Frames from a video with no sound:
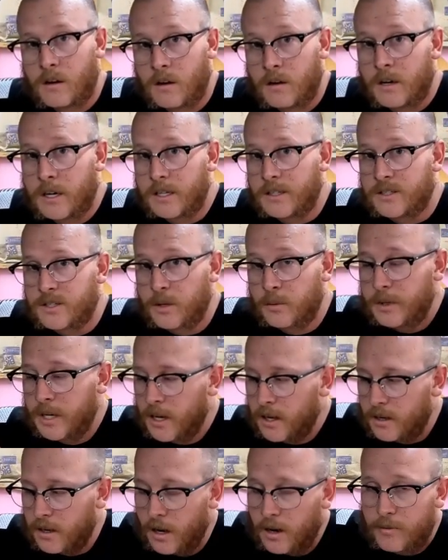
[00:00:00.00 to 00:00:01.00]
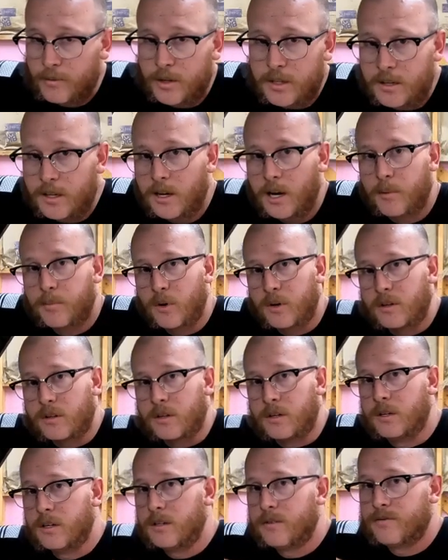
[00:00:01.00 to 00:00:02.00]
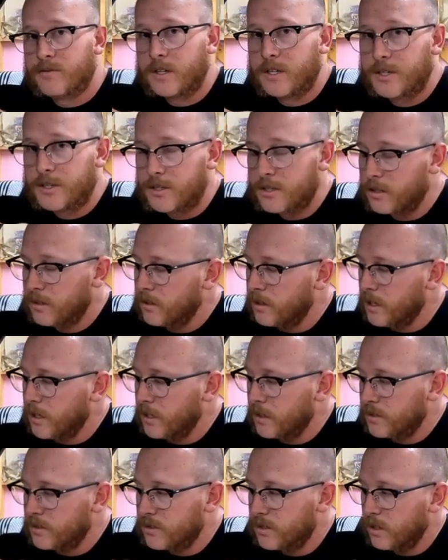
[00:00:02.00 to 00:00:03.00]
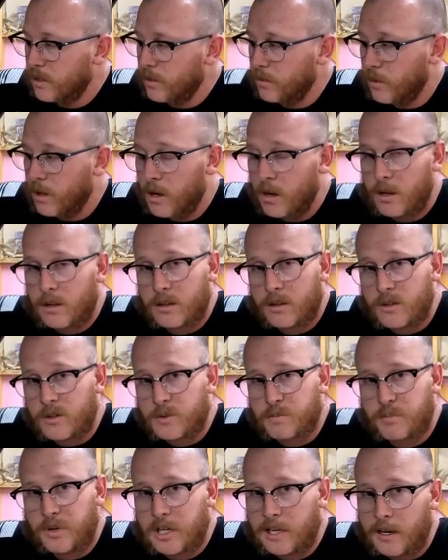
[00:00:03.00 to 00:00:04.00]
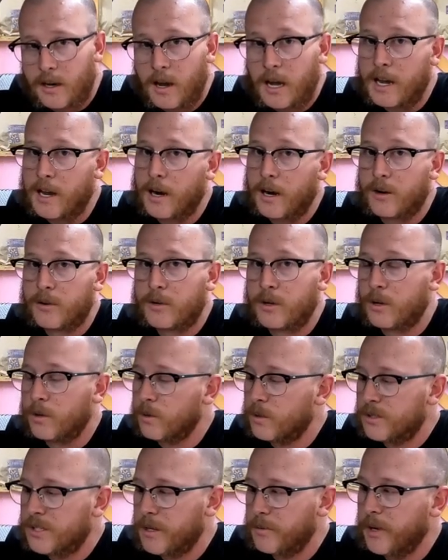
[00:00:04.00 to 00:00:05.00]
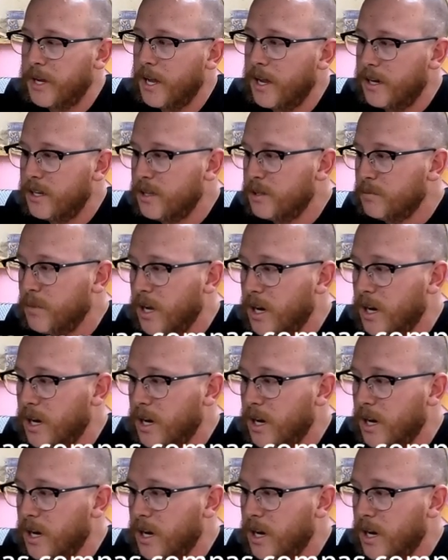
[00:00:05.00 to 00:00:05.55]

All right, so we got everything up under the hood finished under here. So all of those big haggard holes that we had in the